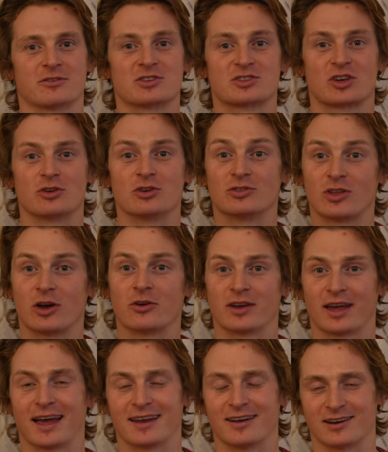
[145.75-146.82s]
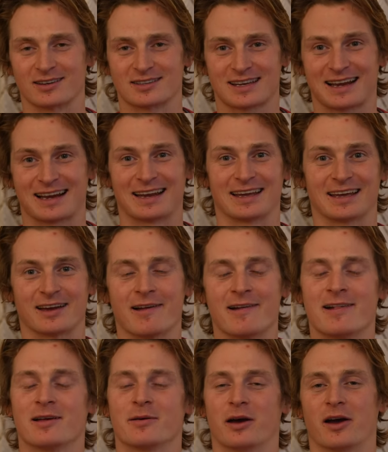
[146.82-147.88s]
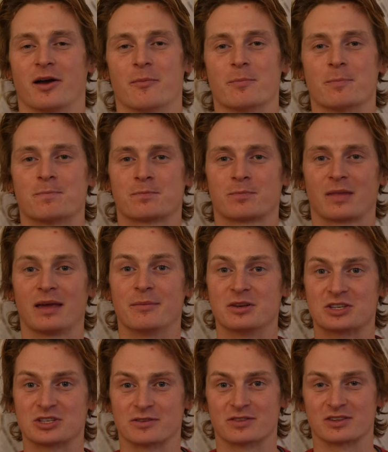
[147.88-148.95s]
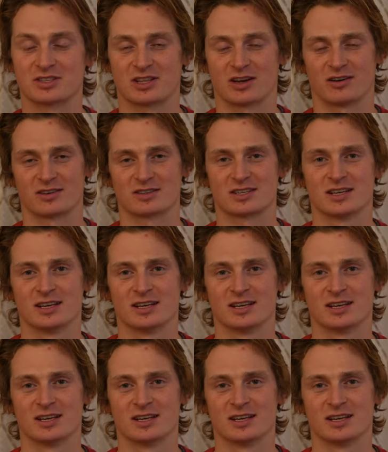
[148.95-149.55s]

and so you don't get a nice clear um, image of the stars.